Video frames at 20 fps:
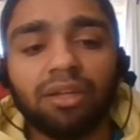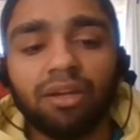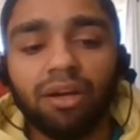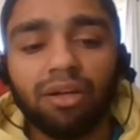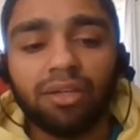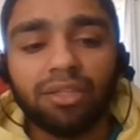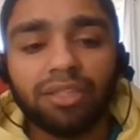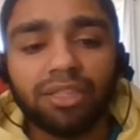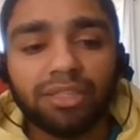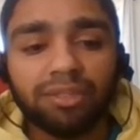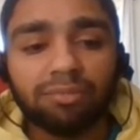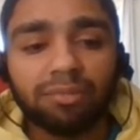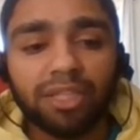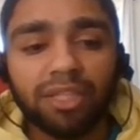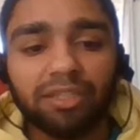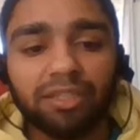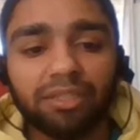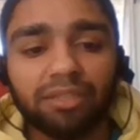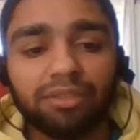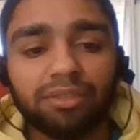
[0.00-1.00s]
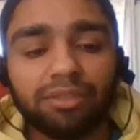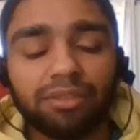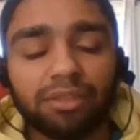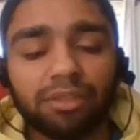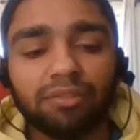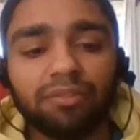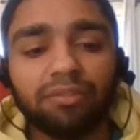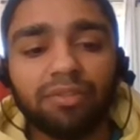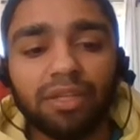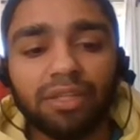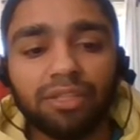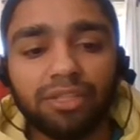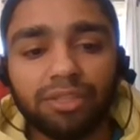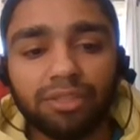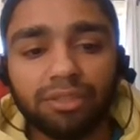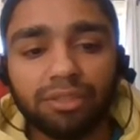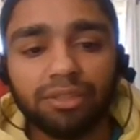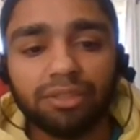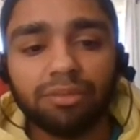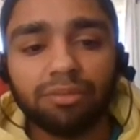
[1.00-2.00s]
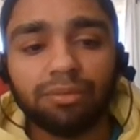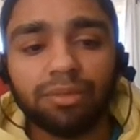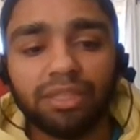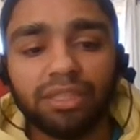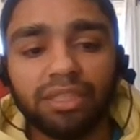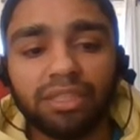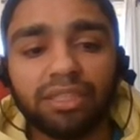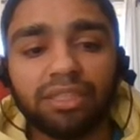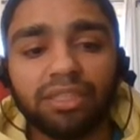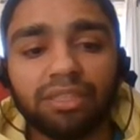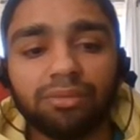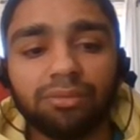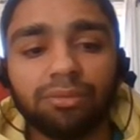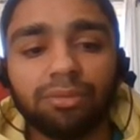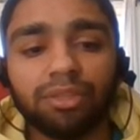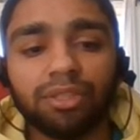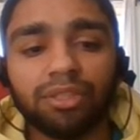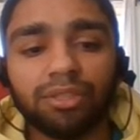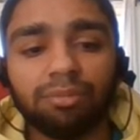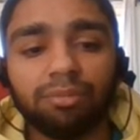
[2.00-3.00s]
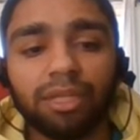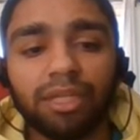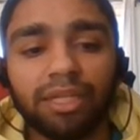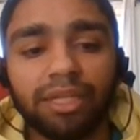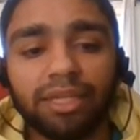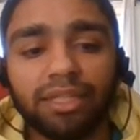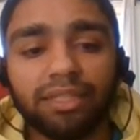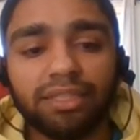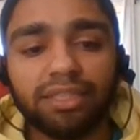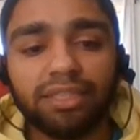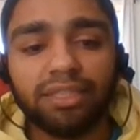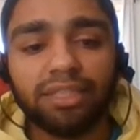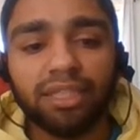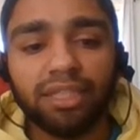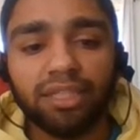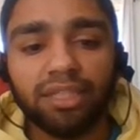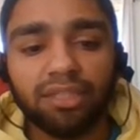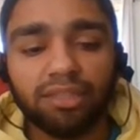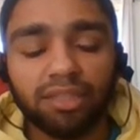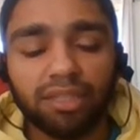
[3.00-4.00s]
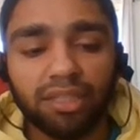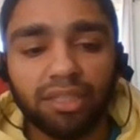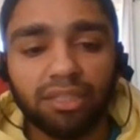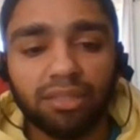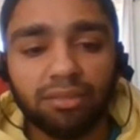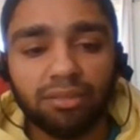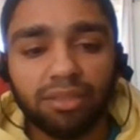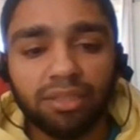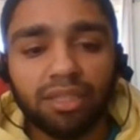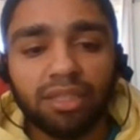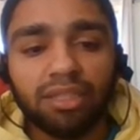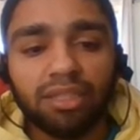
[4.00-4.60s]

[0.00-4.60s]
All these methods, eventually, what they did was by 1889,